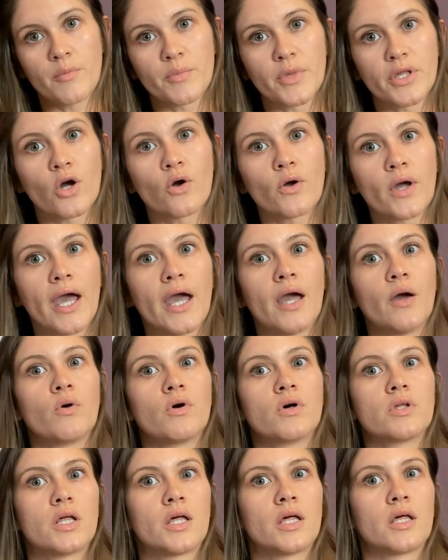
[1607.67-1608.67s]
I'm like, okay,
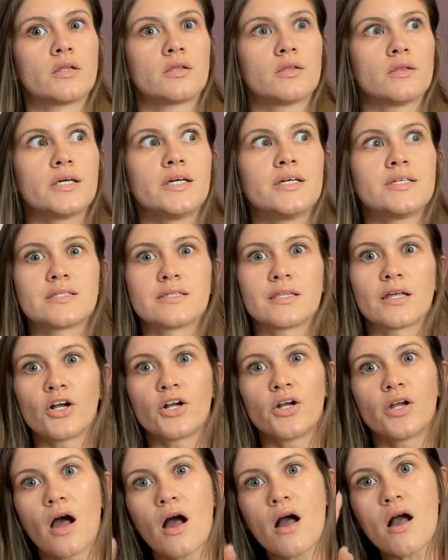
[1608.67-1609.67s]
well, at least
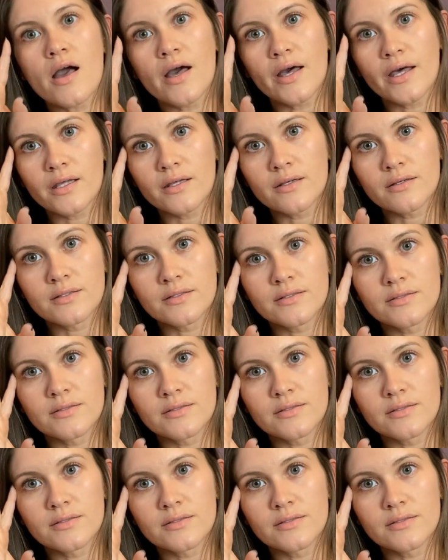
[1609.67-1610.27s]
they're not